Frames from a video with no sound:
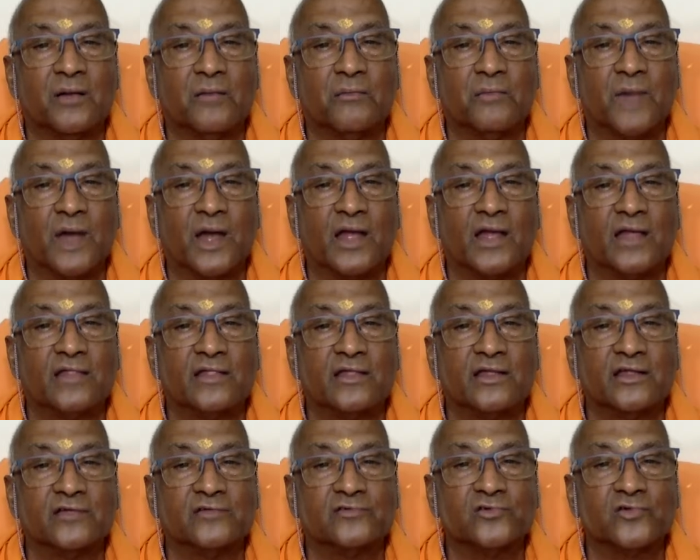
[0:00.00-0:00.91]
Maya,
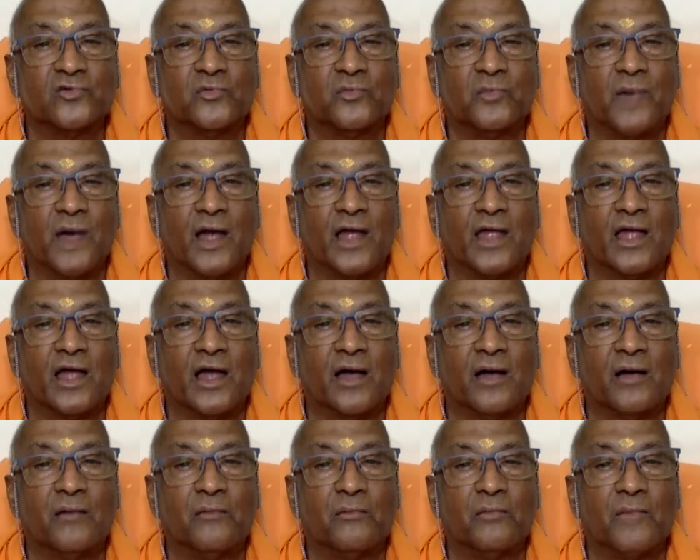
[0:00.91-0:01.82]
there is no Maya.
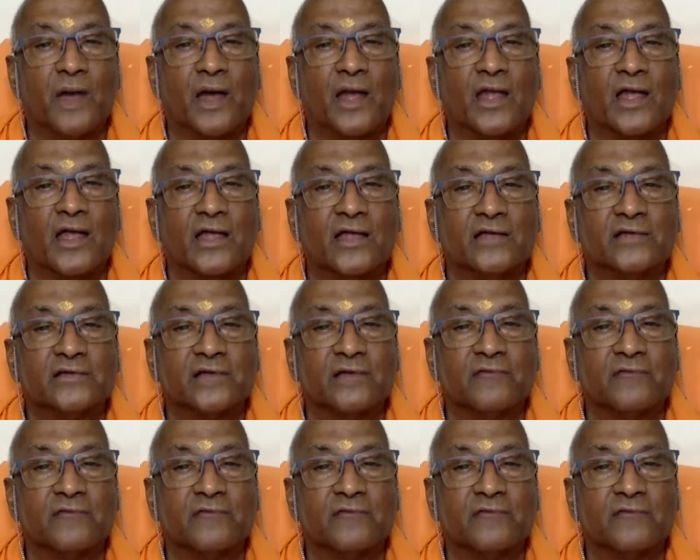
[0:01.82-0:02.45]
Maya is